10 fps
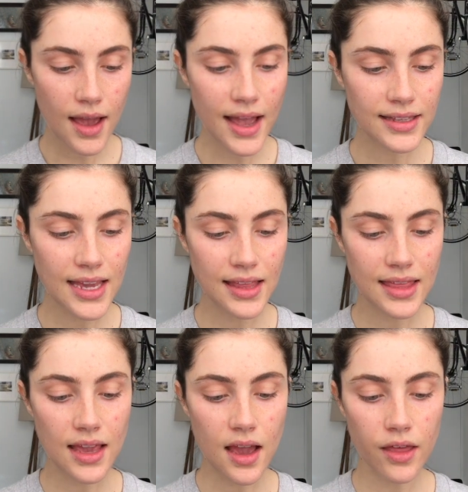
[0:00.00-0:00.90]
I take
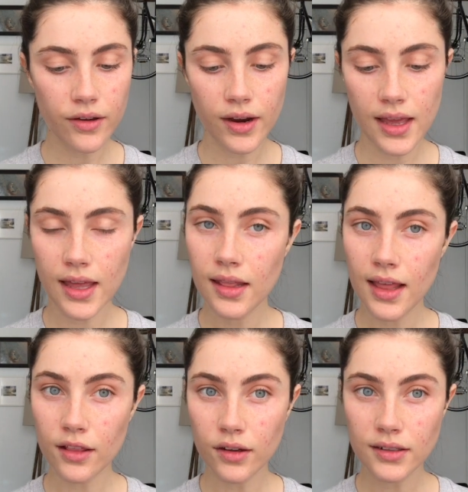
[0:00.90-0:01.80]
the other end
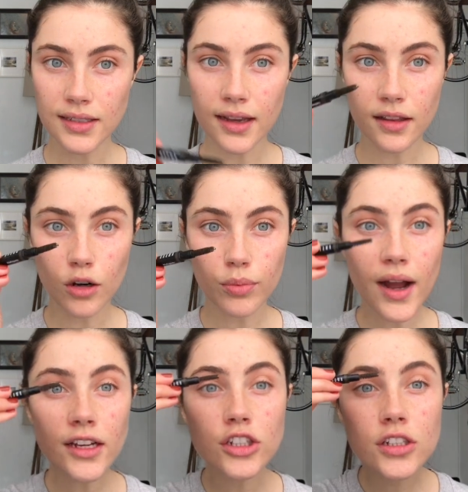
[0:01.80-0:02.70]
that looks like a little
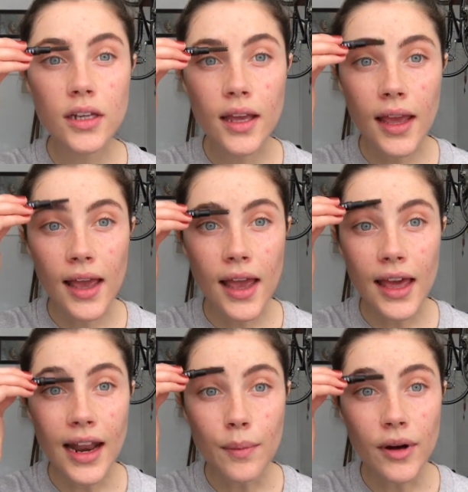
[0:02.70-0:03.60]
brush
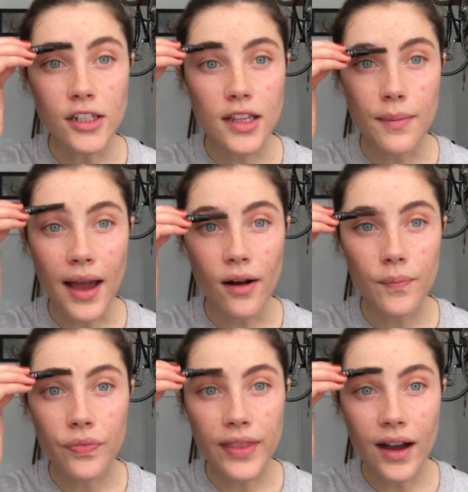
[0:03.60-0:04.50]
and I brush them out.
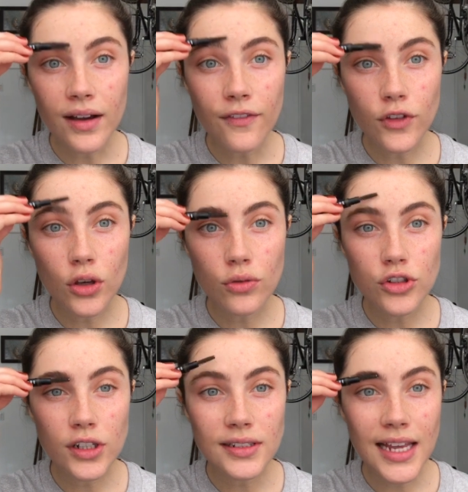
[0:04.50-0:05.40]
Now, if you
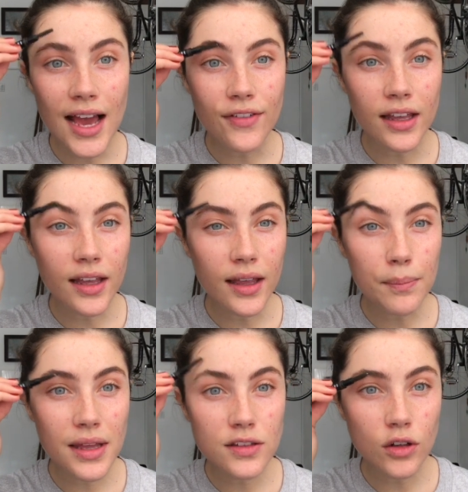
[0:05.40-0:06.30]
just have a
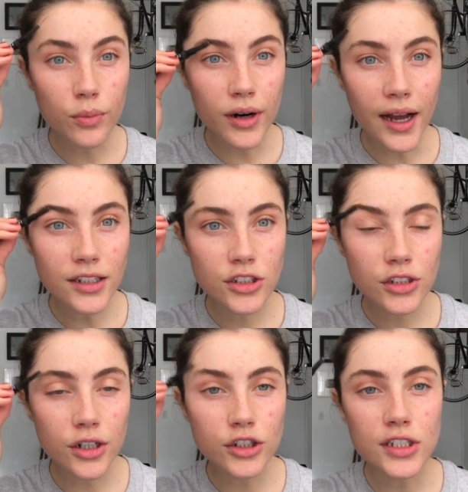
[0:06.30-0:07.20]
pencil
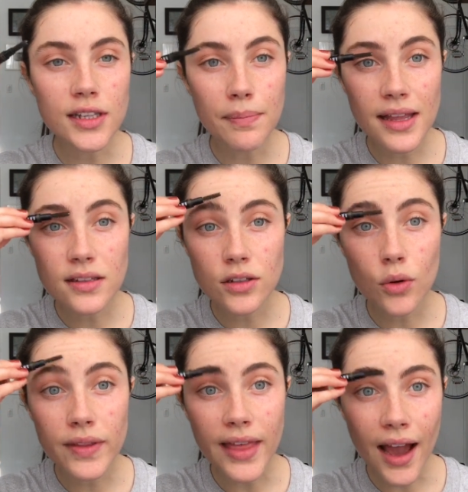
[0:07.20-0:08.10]
brush or just a
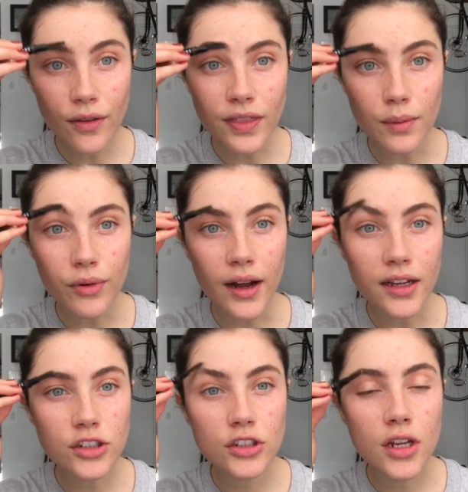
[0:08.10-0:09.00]
pencil without the
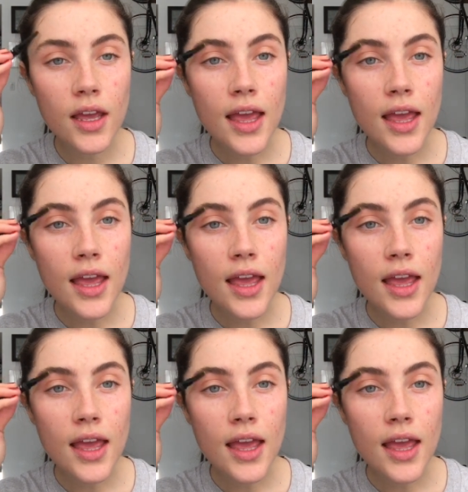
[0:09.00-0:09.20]
brush,